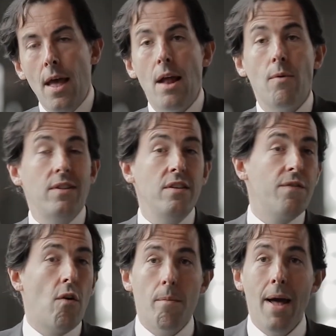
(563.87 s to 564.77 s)
And what this
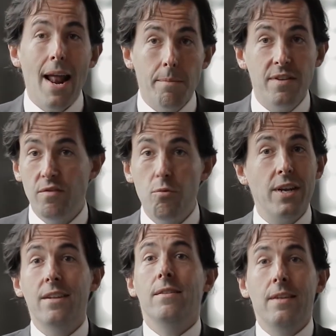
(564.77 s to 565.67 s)
forum helps is
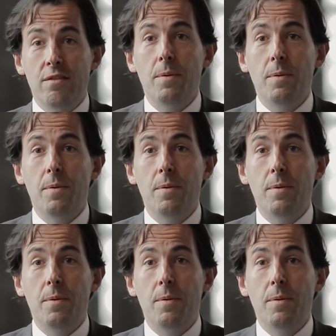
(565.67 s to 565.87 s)
bringing these